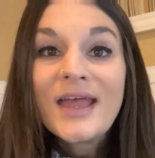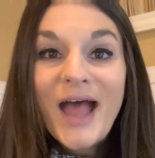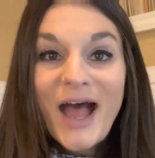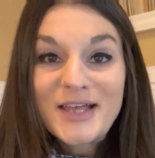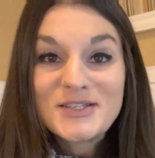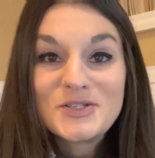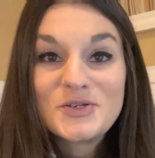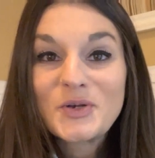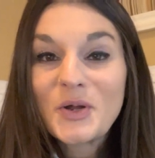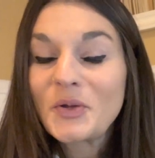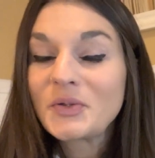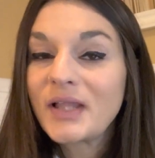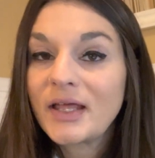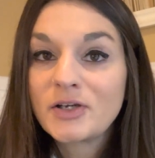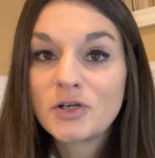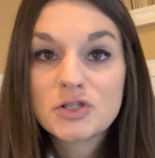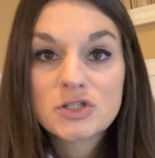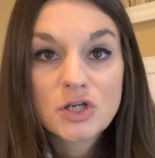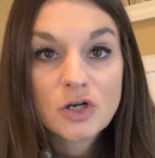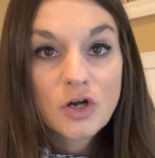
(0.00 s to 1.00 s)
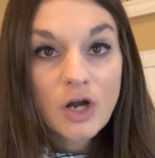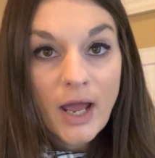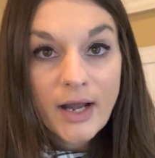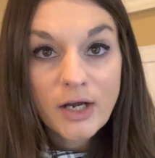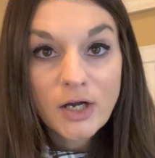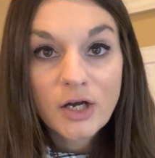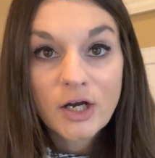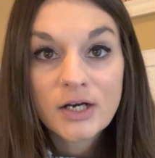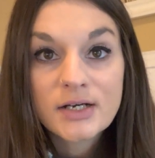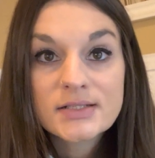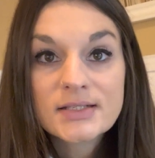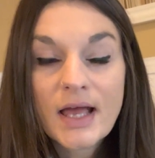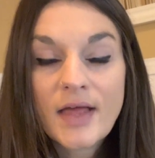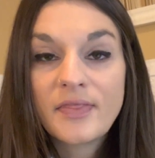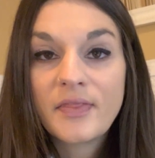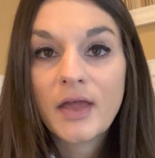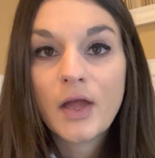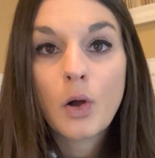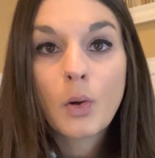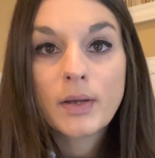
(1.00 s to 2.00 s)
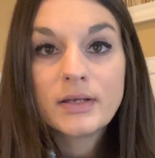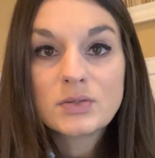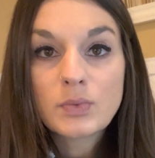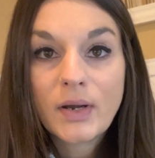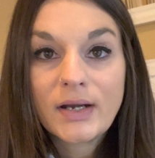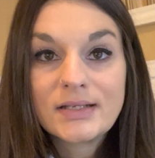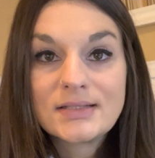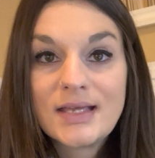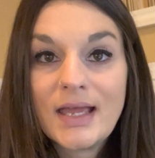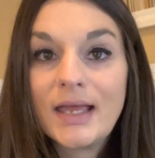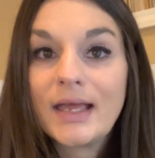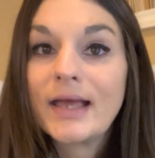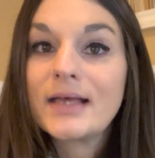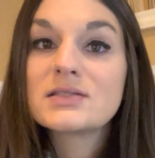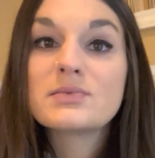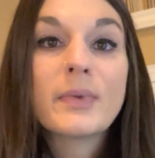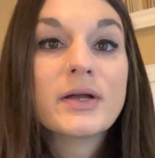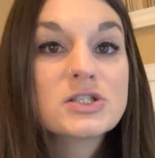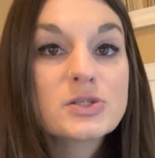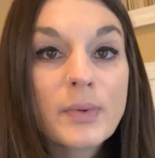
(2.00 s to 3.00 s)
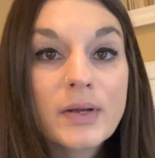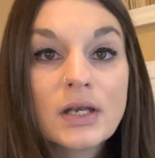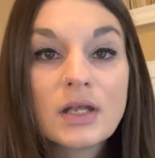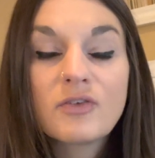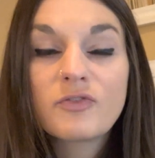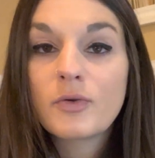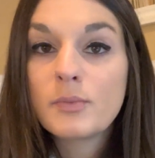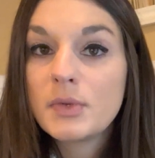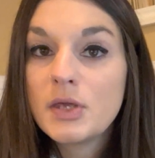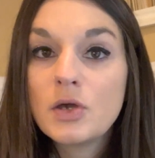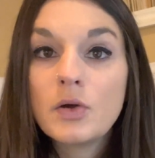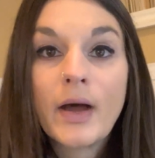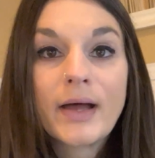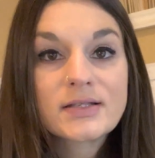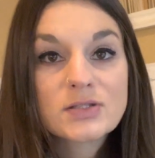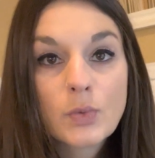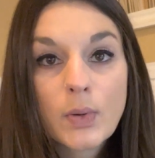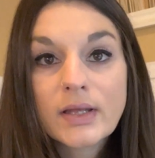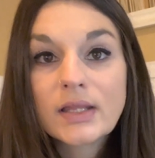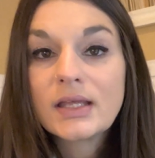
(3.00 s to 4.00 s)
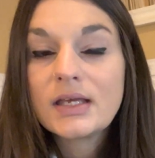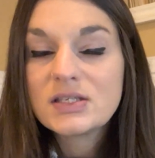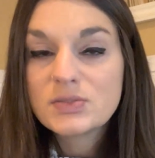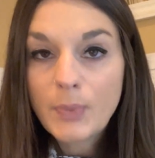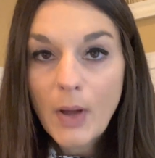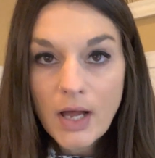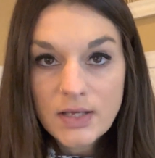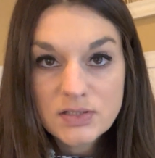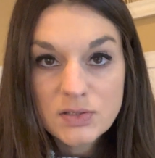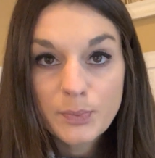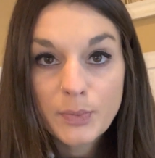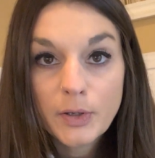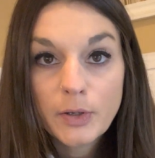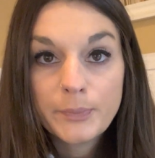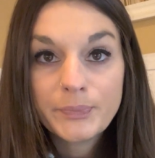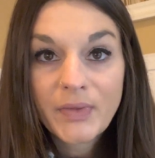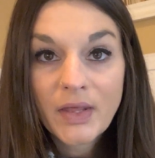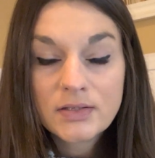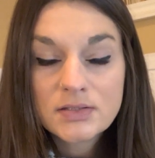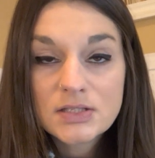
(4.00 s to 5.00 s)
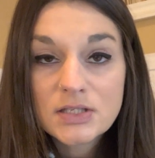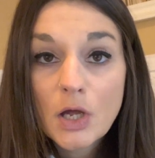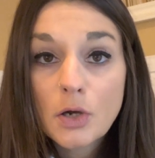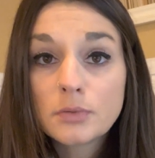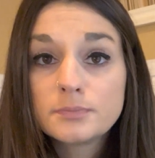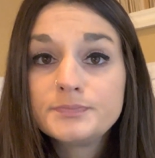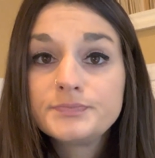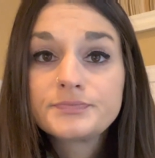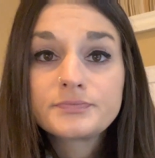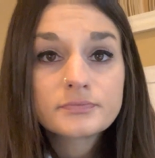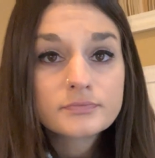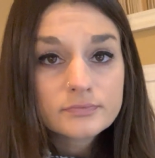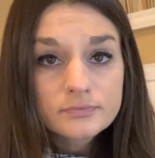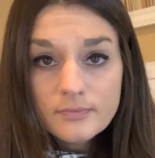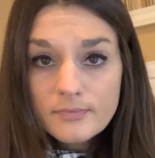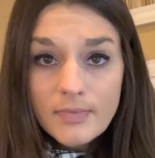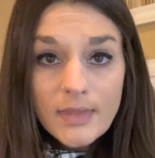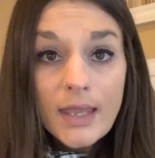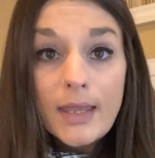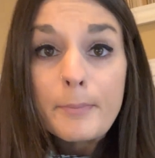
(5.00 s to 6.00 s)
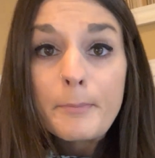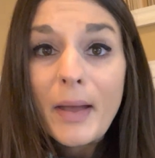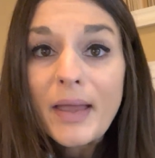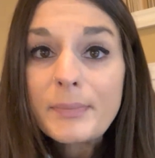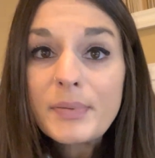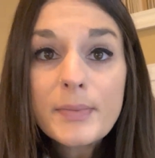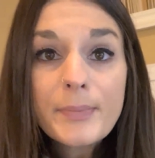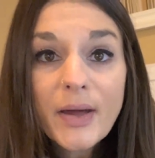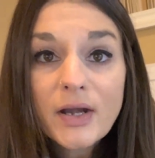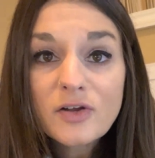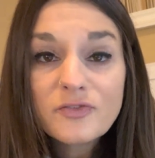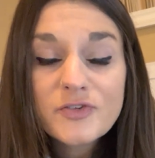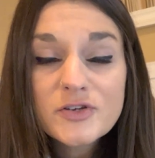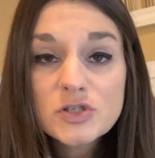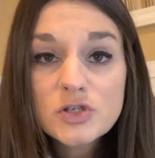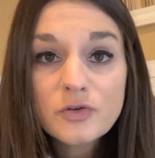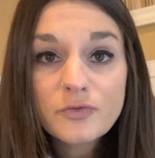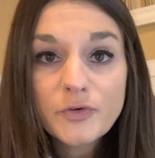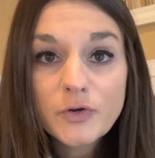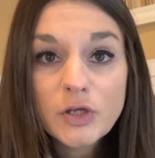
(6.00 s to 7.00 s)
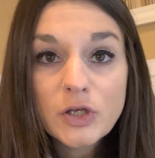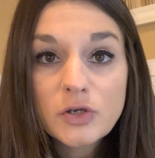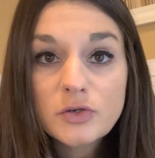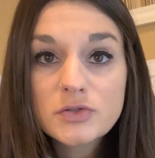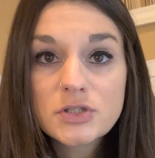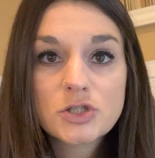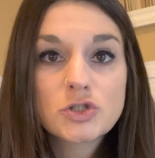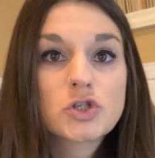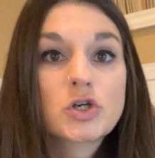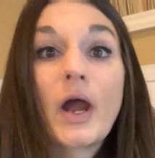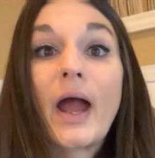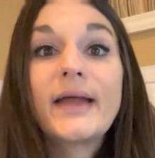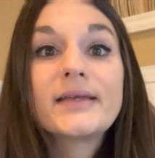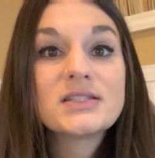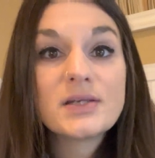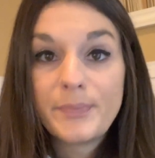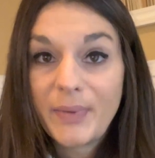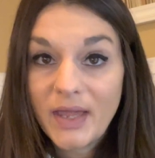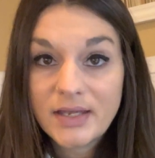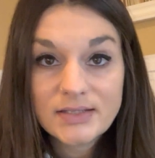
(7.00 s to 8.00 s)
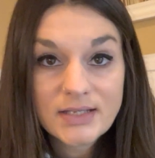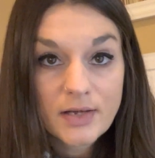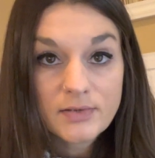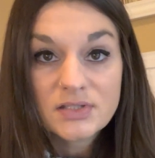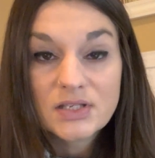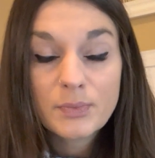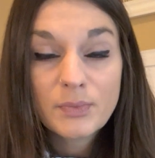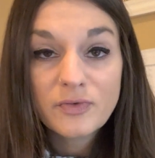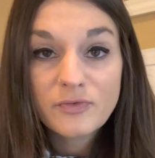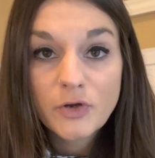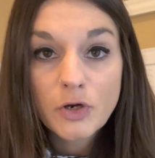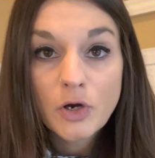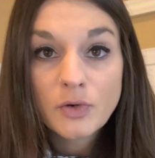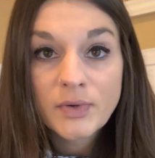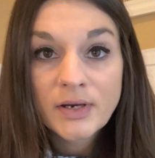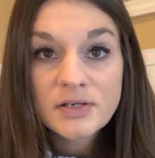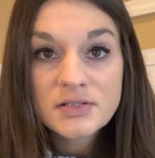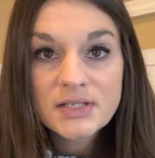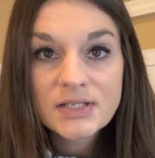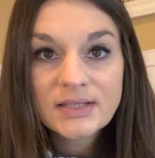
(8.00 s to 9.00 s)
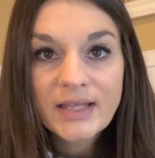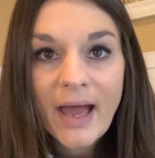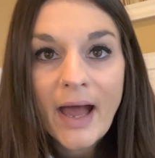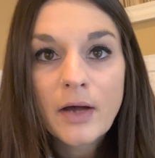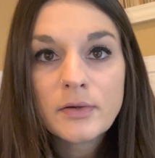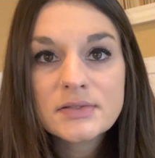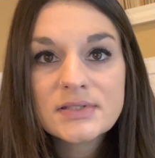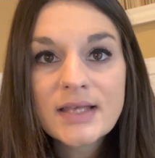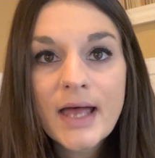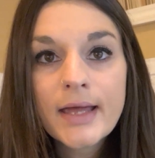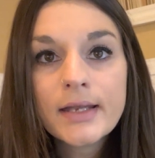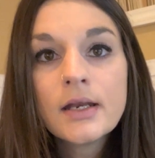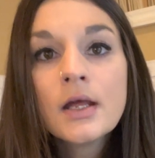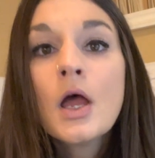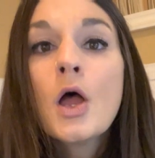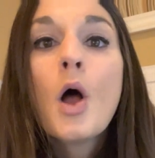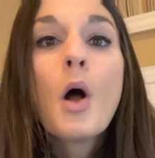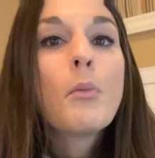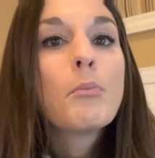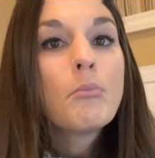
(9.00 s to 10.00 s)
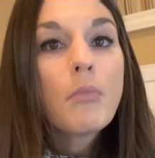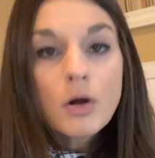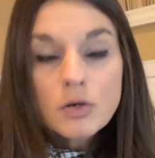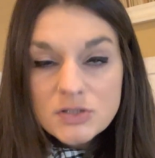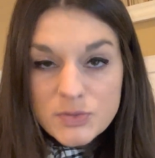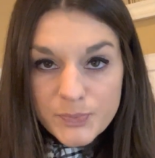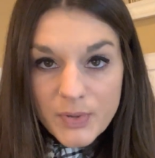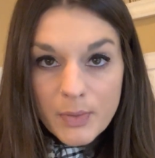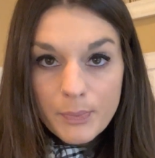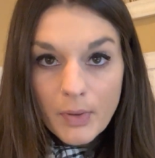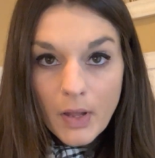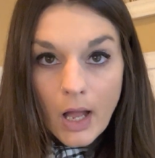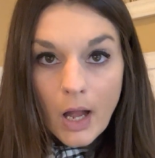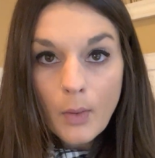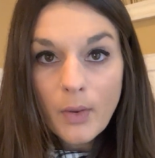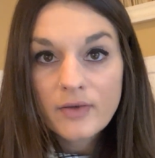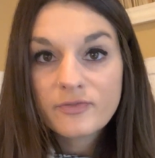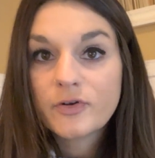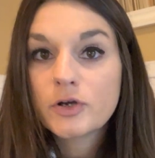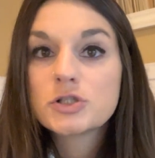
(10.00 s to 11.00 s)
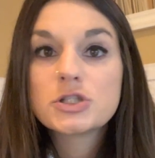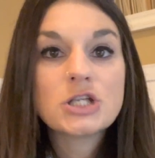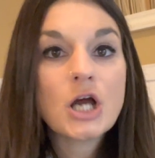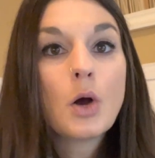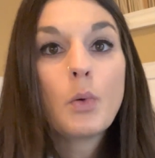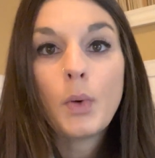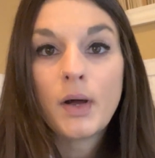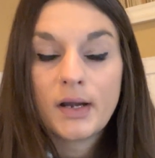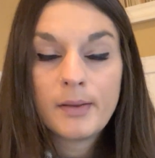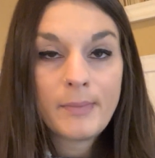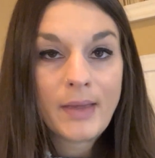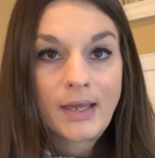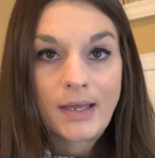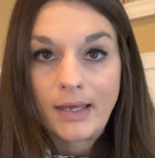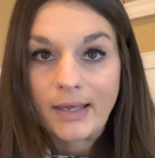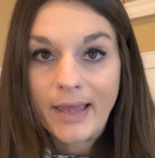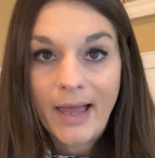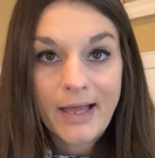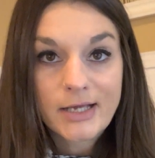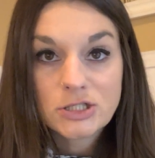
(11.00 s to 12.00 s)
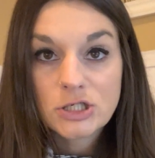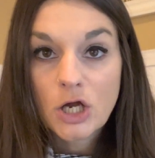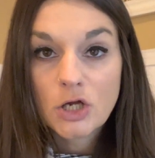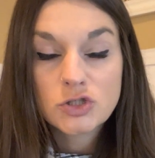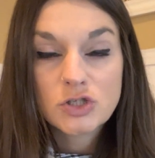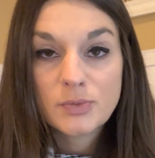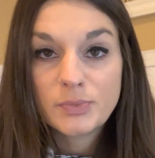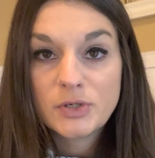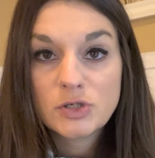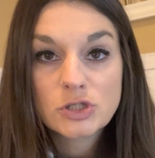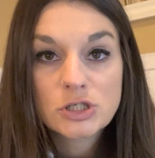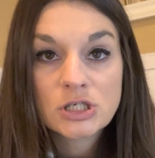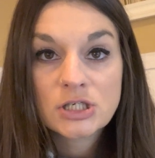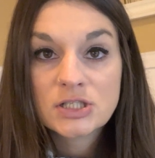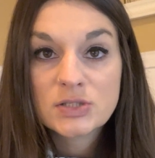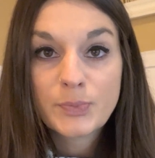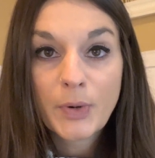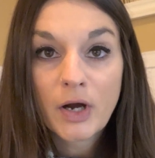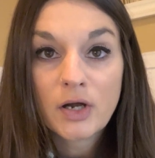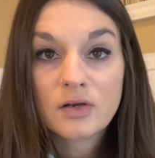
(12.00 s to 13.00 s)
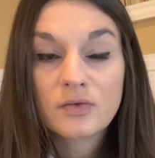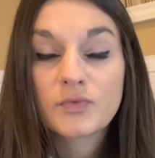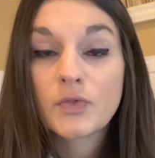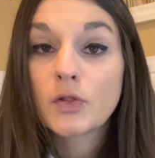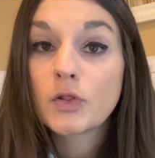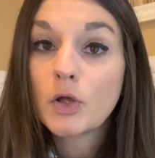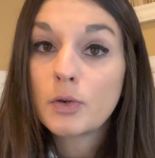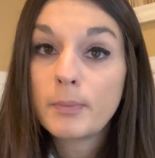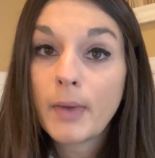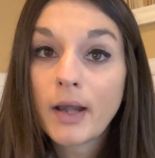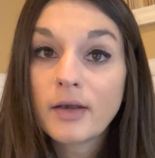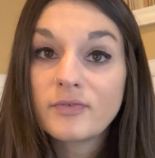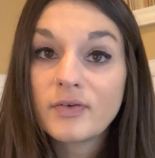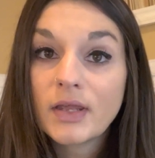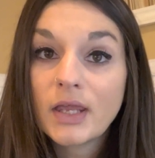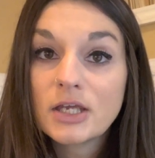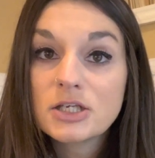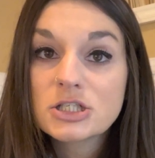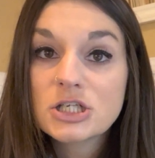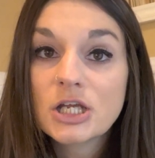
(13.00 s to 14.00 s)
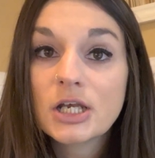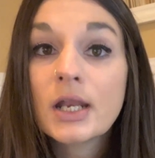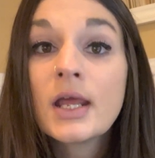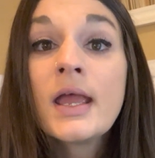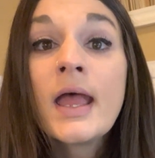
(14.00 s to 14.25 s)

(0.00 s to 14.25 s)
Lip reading: As you know, lenders are creditors and they always want to take as much money from you as quickly as possible. And so it might be beneficial for you to try to pay down some of your arrears at the outset. Most people, however, don't want to make a cash contribution as part of the loan modification.